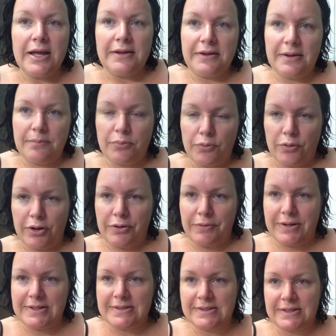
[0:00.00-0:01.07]
the
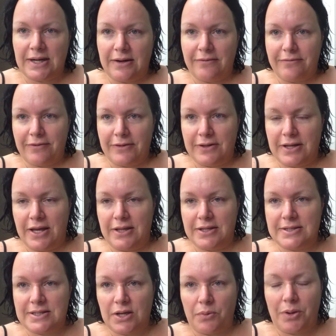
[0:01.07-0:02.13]
embroidery stuff and the, and the
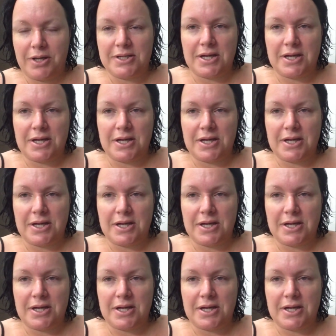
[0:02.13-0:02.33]
sewing